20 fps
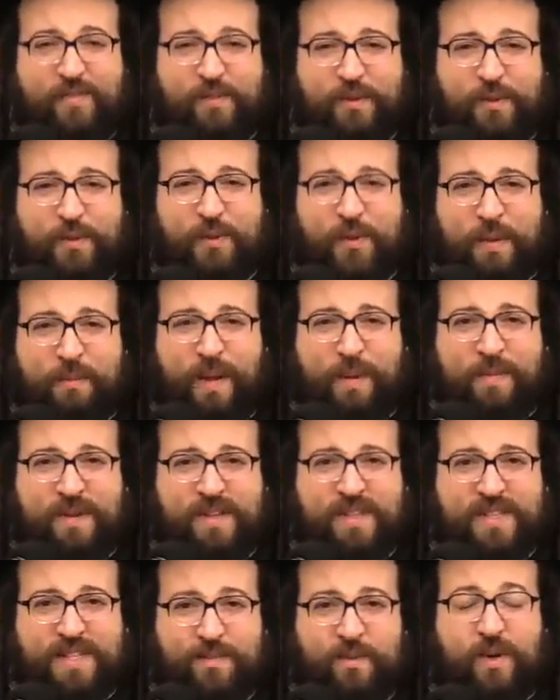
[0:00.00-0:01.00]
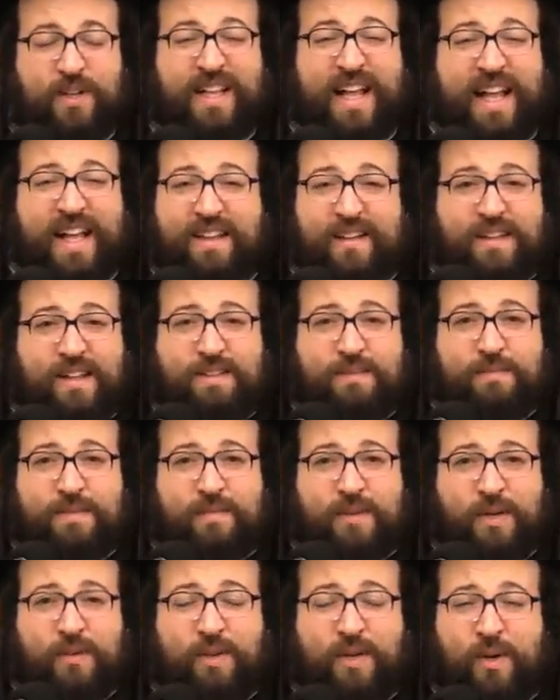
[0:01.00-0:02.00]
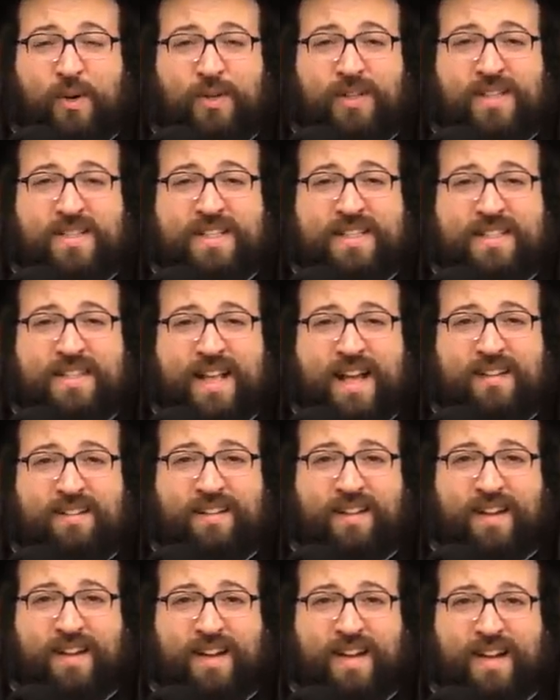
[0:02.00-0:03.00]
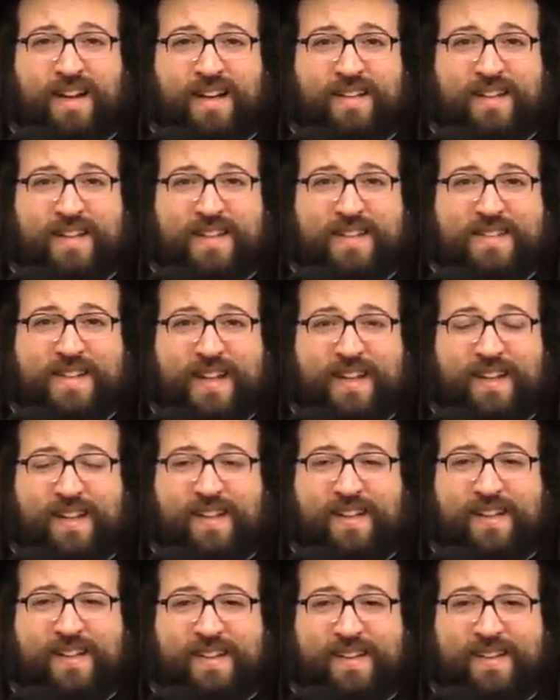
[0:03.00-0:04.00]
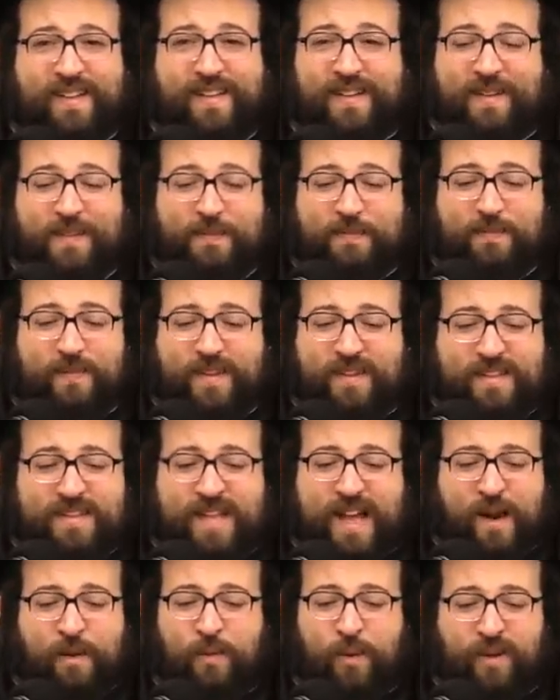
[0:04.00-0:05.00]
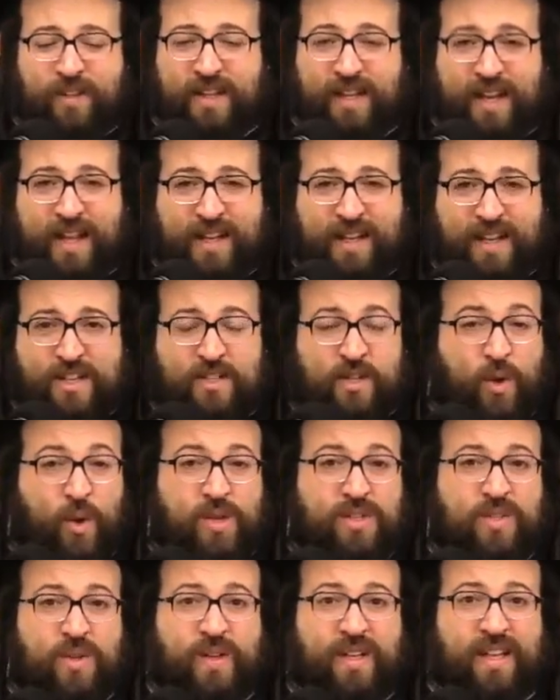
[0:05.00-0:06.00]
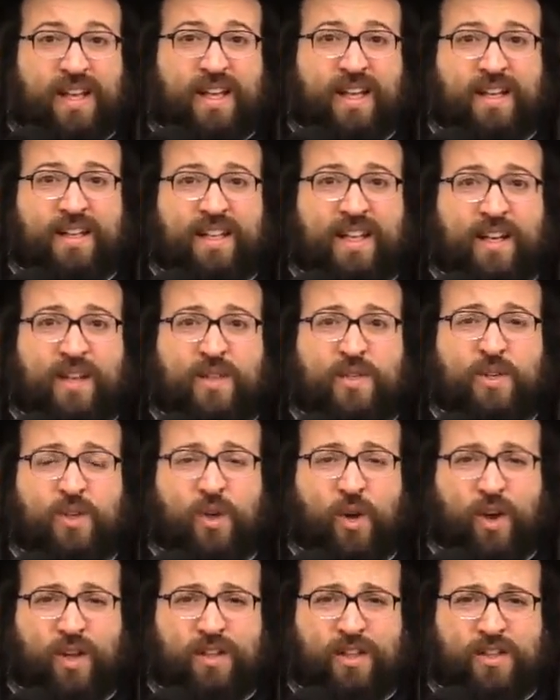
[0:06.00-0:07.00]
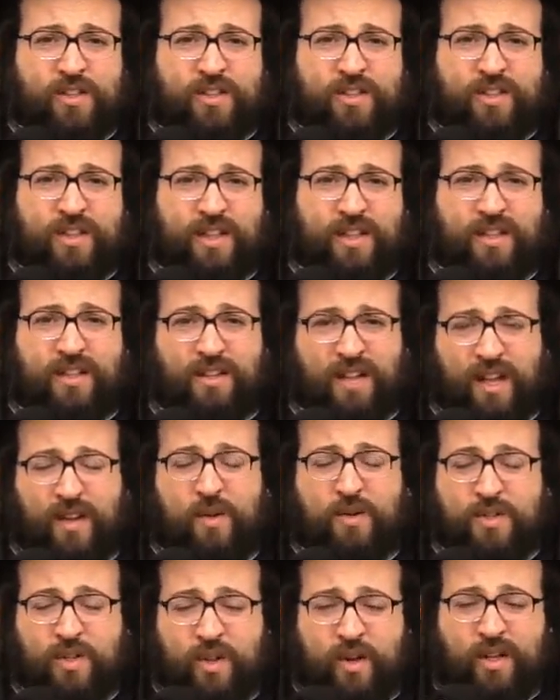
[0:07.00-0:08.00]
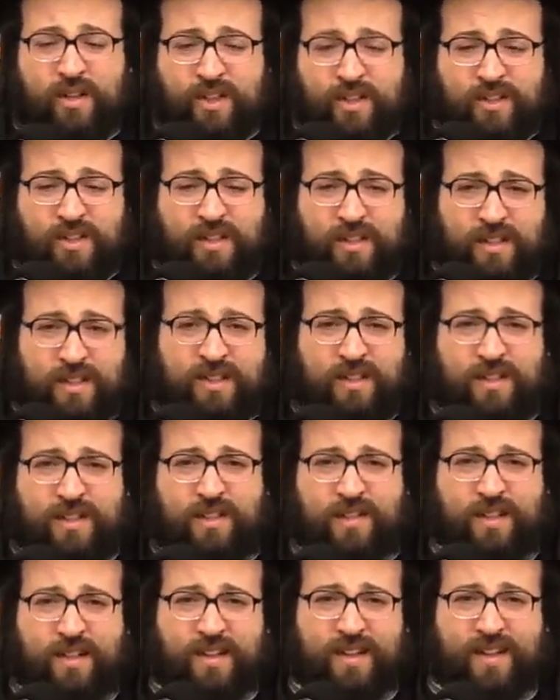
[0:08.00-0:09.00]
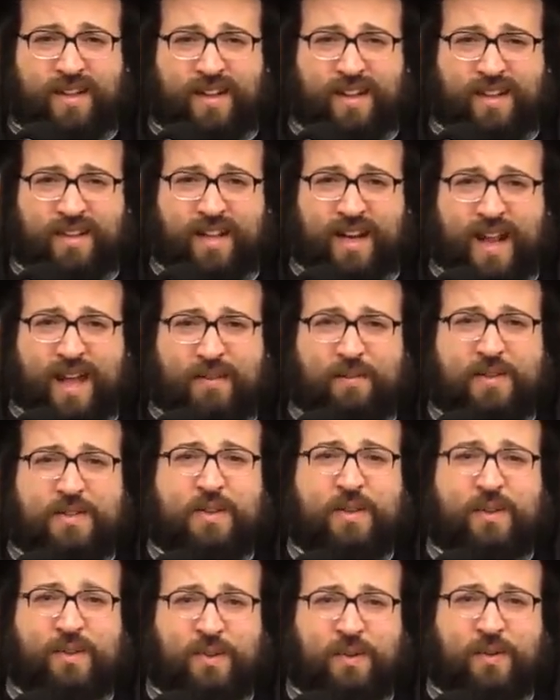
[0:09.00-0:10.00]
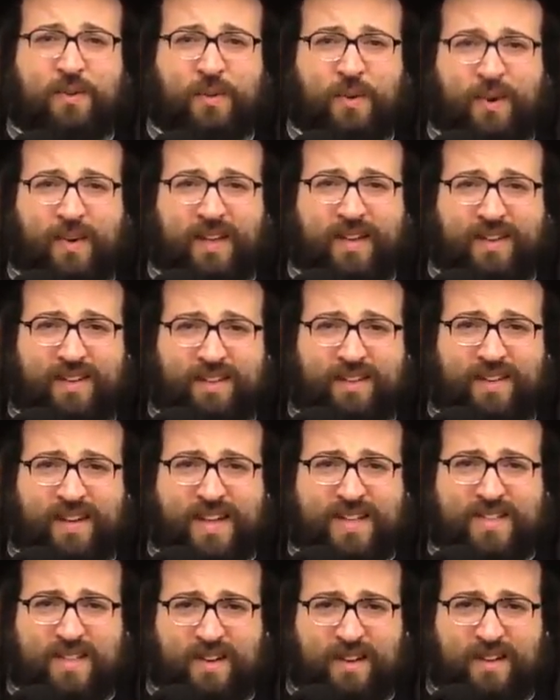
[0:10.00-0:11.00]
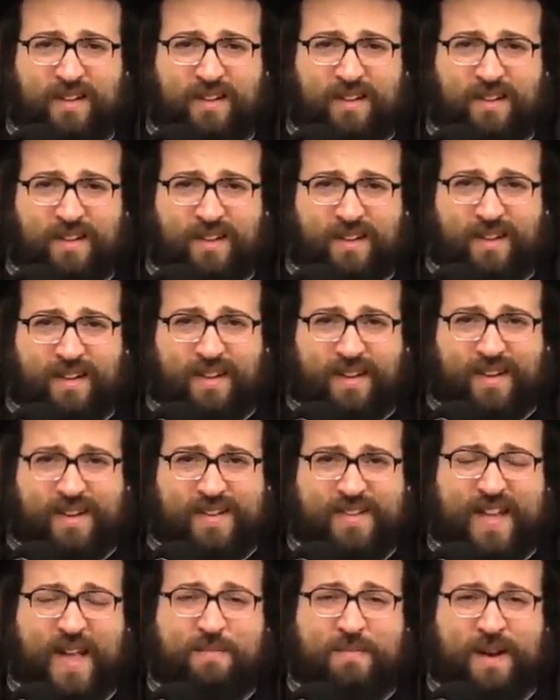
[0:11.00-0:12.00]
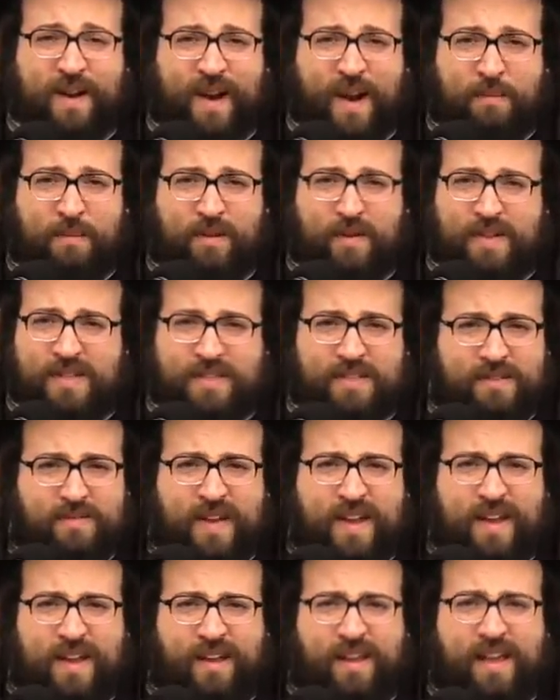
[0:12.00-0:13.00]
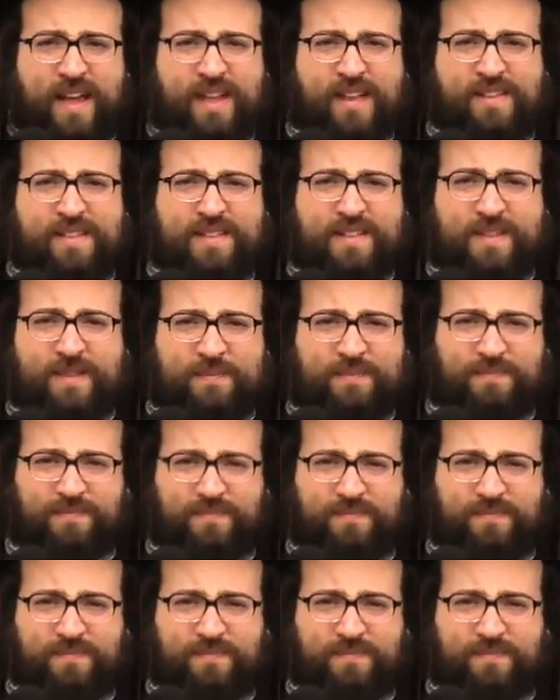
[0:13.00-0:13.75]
remember this word, because it's not a word in English, and also in Lashon Kodesh. Not Lashon Kodesh, in the language you talk in Israel. Satmar Rebbe was very against